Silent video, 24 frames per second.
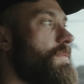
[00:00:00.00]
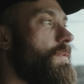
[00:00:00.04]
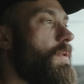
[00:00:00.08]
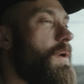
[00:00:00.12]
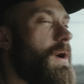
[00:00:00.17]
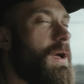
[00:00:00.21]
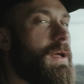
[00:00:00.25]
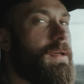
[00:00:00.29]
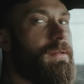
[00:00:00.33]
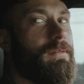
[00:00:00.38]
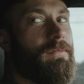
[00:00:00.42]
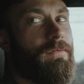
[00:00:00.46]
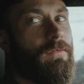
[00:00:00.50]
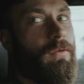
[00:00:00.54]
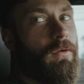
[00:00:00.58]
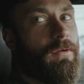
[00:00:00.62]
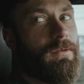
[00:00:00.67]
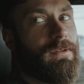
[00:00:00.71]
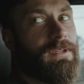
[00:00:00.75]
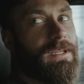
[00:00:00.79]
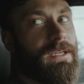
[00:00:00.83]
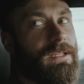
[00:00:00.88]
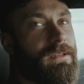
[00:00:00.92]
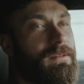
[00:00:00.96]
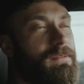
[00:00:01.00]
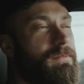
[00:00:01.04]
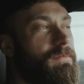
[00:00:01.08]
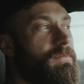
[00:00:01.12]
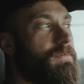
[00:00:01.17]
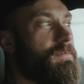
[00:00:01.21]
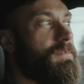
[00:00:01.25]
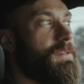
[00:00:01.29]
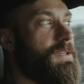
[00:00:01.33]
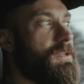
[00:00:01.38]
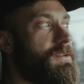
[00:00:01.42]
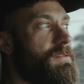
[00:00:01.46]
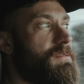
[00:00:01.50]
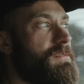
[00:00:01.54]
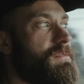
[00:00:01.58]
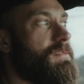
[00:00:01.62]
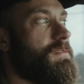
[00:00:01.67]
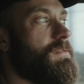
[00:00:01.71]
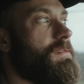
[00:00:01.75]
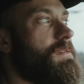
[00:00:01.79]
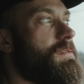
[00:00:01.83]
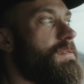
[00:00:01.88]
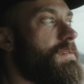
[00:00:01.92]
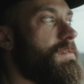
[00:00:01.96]
what, fourteen years?
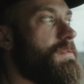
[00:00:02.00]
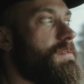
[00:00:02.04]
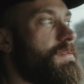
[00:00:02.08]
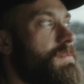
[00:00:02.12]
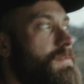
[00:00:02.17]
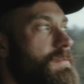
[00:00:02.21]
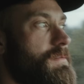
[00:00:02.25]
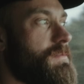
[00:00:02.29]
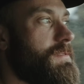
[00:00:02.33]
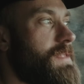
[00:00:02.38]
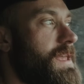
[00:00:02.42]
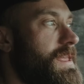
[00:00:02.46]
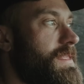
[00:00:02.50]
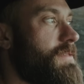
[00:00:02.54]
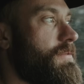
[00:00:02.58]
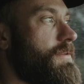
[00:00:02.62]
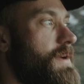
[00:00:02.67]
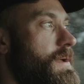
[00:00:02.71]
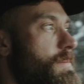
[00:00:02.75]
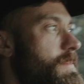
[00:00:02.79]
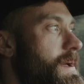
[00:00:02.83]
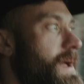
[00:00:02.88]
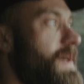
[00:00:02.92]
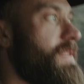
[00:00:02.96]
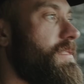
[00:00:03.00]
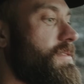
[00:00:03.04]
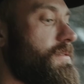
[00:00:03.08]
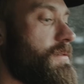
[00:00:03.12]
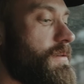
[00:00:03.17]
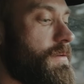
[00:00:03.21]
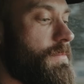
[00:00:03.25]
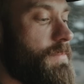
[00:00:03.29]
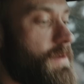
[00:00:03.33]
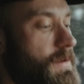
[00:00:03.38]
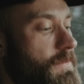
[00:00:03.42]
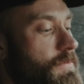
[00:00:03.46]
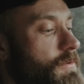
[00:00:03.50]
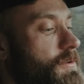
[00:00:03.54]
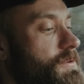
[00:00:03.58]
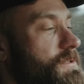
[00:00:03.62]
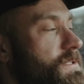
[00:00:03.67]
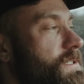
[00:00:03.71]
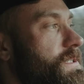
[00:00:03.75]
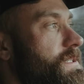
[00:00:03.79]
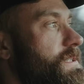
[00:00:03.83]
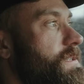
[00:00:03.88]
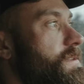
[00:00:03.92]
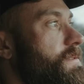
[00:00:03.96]
That's the right math, so about
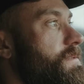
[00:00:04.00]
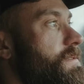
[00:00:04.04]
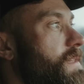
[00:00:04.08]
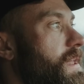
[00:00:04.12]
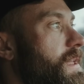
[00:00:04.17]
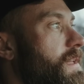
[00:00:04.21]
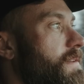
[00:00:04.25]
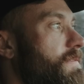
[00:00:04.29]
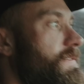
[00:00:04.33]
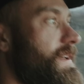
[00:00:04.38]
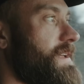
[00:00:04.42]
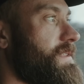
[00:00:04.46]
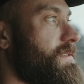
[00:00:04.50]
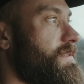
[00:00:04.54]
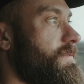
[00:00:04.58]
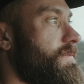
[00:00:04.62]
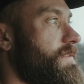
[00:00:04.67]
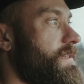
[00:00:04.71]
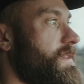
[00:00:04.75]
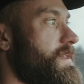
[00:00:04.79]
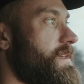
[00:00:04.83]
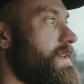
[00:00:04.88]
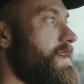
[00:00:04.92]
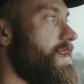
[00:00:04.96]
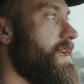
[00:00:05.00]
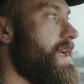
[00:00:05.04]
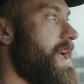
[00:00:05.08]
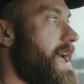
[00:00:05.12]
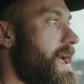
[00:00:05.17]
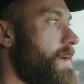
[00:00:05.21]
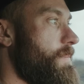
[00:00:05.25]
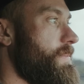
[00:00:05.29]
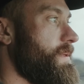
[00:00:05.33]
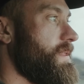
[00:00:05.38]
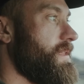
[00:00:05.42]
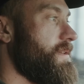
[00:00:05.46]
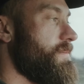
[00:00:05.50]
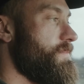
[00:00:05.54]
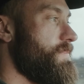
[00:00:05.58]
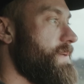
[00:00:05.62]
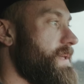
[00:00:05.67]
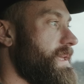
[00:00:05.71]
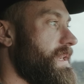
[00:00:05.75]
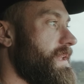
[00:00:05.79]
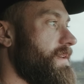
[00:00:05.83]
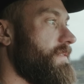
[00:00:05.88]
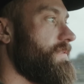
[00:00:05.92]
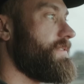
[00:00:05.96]
fourteen years, like effectively. I've been
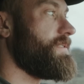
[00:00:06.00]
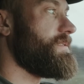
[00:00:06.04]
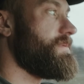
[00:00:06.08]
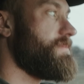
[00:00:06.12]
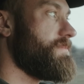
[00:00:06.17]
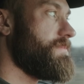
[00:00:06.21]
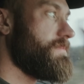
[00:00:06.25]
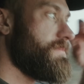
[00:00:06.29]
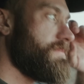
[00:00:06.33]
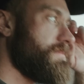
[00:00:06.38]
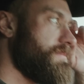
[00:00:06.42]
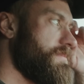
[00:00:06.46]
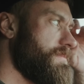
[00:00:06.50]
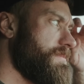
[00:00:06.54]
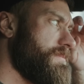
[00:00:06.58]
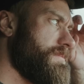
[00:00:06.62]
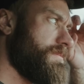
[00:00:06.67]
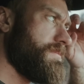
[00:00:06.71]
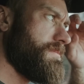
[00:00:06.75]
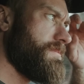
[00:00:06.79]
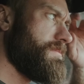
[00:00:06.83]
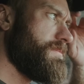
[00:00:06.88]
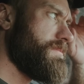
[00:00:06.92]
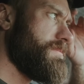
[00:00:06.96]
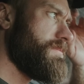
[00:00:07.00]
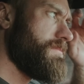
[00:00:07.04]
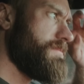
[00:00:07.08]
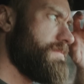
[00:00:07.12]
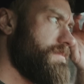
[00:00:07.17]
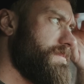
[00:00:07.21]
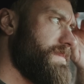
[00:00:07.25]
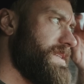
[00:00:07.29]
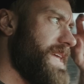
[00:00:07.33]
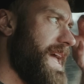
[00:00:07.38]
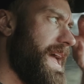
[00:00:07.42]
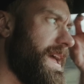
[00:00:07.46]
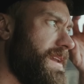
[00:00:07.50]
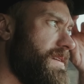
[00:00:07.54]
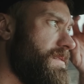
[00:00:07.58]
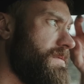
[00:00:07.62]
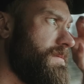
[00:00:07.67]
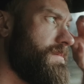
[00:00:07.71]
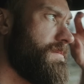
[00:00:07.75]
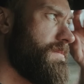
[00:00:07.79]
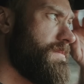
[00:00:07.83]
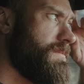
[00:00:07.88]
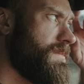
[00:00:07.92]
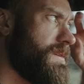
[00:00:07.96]
competing for ten
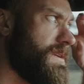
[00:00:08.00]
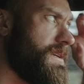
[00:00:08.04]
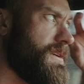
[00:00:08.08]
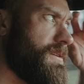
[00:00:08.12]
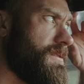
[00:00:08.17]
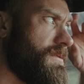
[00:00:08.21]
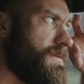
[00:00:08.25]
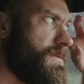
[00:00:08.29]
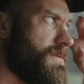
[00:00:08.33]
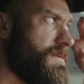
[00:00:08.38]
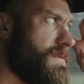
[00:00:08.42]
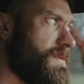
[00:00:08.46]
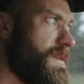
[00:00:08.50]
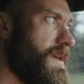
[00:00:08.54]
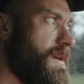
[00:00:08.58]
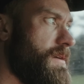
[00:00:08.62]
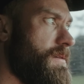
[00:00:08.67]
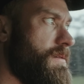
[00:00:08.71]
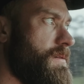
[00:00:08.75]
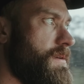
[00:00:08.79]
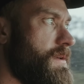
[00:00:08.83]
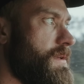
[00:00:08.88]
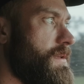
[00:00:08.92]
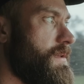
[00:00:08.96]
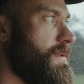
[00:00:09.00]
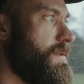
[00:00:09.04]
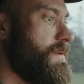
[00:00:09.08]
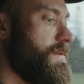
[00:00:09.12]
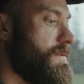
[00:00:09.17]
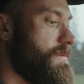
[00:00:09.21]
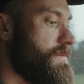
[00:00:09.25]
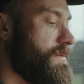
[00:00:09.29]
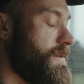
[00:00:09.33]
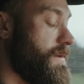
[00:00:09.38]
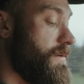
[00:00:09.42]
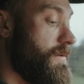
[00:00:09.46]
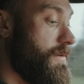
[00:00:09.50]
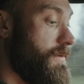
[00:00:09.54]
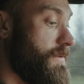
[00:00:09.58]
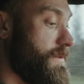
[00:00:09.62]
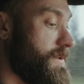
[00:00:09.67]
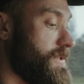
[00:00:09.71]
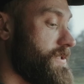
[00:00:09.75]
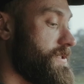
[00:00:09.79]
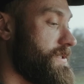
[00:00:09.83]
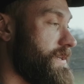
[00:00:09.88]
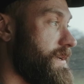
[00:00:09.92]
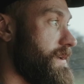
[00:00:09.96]
years now. So
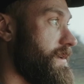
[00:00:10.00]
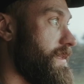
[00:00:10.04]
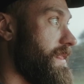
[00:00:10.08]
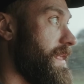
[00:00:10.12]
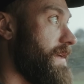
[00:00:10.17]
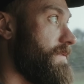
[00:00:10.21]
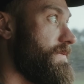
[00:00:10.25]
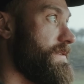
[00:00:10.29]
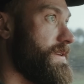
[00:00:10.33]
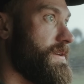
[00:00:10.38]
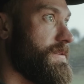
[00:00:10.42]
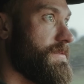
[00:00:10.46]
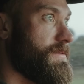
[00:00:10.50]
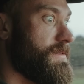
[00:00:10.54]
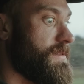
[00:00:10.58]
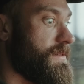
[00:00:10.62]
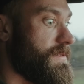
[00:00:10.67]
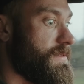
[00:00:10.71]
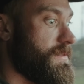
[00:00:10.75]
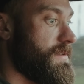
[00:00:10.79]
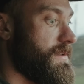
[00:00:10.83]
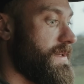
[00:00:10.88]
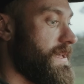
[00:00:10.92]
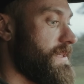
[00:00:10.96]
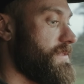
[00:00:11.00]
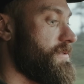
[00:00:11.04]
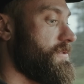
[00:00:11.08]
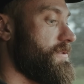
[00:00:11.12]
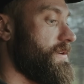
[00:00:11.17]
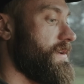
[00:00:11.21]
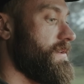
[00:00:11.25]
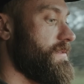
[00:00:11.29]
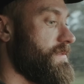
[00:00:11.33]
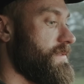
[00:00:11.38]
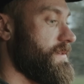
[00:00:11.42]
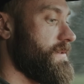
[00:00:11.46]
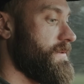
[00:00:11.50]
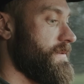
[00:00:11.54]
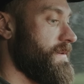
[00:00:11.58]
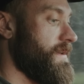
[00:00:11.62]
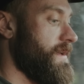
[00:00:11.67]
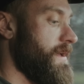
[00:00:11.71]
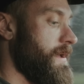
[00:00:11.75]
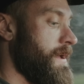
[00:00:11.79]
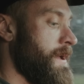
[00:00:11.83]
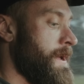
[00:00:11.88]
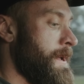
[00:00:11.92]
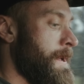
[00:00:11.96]
holy shit, eleven years this year, that's crazy.
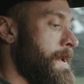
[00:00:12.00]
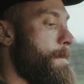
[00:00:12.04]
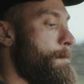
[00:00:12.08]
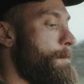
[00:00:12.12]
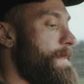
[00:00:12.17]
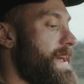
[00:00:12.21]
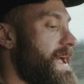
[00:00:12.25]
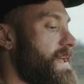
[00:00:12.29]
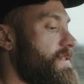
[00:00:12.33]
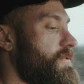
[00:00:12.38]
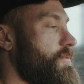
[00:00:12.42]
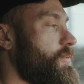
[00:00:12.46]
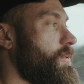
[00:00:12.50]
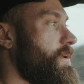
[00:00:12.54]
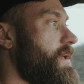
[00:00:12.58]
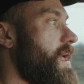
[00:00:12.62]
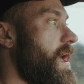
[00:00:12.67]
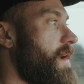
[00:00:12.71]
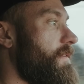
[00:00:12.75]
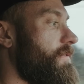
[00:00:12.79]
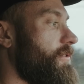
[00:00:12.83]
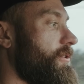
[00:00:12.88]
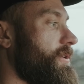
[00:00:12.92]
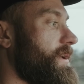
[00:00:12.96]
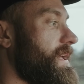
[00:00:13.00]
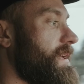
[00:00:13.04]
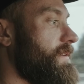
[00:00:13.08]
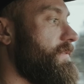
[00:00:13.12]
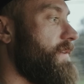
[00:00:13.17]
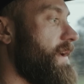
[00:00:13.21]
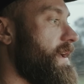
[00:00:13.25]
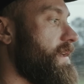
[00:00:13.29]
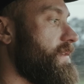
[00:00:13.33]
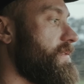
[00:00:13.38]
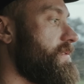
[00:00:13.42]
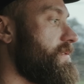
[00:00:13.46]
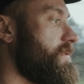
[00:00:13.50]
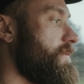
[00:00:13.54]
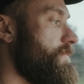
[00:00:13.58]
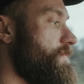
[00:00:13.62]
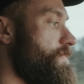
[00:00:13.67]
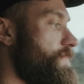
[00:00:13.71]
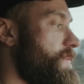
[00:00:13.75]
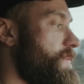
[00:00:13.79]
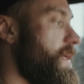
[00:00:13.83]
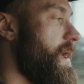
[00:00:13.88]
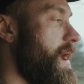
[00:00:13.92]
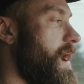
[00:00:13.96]
Best recovery advice.
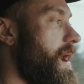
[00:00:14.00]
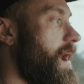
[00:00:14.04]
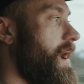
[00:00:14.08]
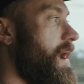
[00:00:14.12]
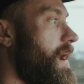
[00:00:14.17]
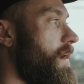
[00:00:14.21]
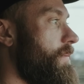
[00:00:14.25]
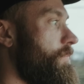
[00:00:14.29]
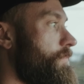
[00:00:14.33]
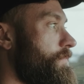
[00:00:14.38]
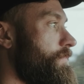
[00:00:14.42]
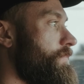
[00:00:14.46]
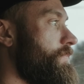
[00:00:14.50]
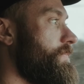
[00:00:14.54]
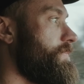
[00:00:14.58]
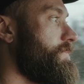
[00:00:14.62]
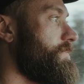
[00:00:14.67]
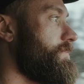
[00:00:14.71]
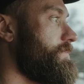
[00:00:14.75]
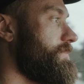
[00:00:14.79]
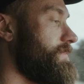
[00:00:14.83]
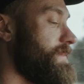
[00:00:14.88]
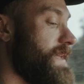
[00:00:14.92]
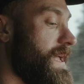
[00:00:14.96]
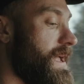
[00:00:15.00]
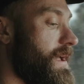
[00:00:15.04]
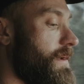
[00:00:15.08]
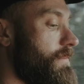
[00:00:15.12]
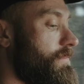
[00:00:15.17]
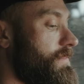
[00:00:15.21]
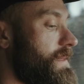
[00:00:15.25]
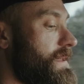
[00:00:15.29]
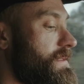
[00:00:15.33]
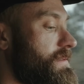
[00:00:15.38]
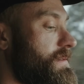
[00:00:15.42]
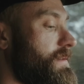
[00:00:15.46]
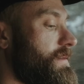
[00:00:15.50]
Um, damn, that's